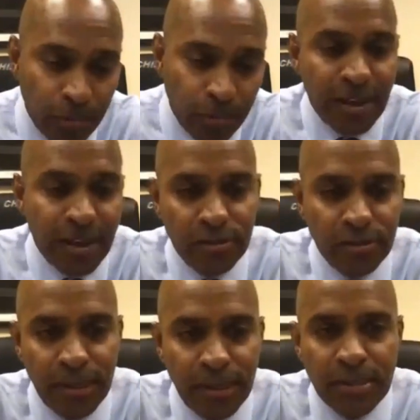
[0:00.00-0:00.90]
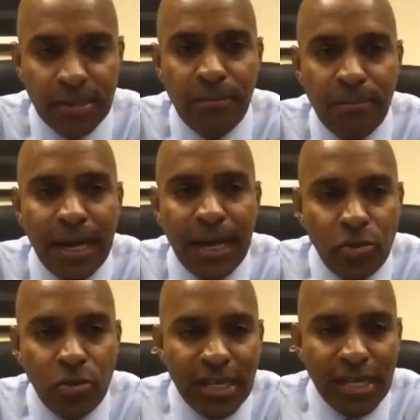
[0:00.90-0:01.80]
uh, reasonable and
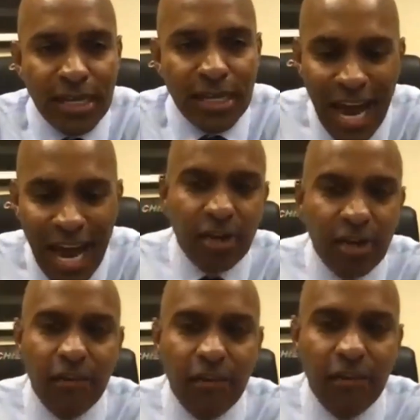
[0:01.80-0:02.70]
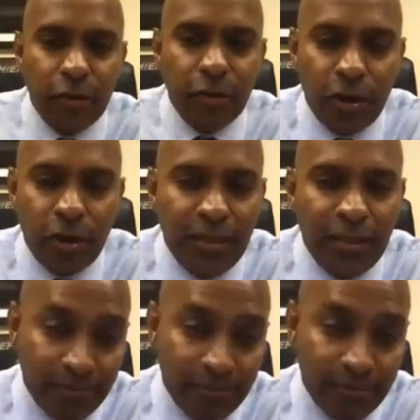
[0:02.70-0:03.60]
less emotional if that
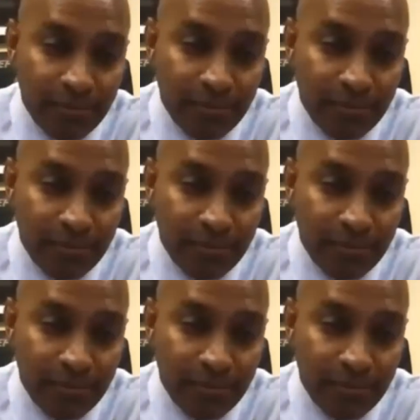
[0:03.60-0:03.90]
case, if